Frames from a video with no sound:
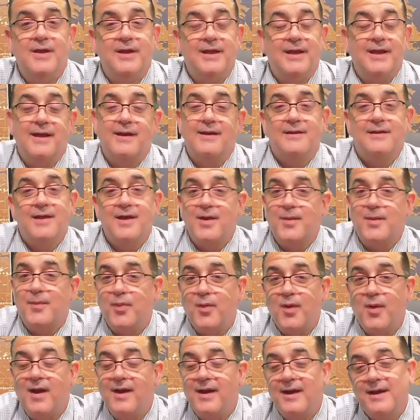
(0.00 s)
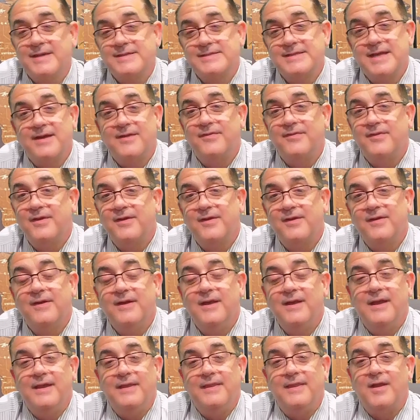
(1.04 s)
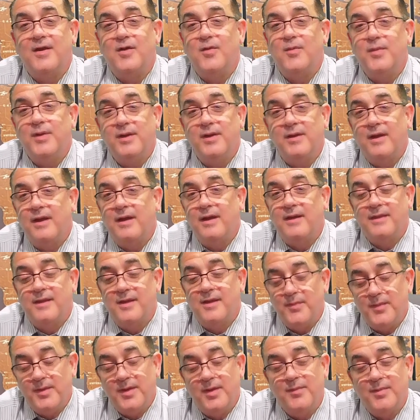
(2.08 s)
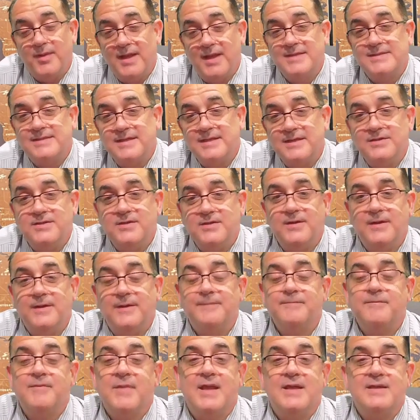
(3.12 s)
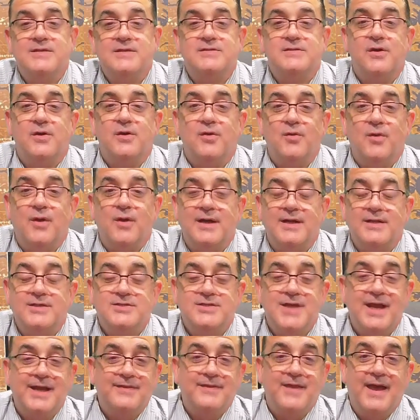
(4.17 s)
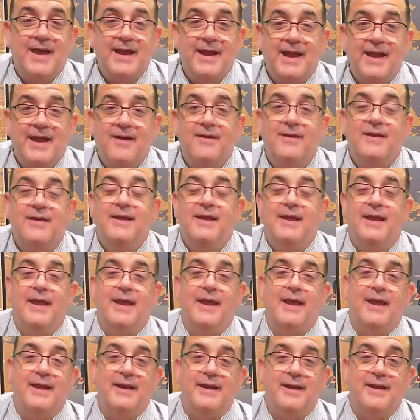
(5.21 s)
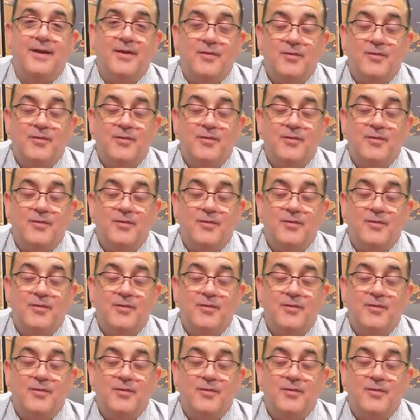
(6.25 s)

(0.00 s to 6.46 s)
Got a lot of products out there that'll be a blessing to you. So check that out, and